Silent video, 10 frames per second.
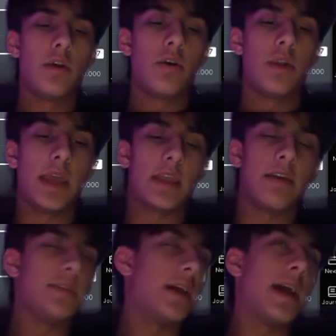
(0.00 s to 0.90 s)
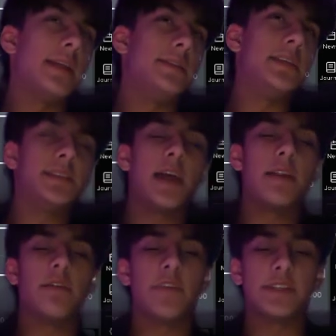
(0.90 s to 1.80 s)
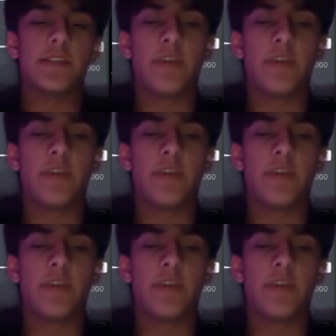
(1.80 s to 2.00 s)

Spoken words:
Or like, not, I don't know if I said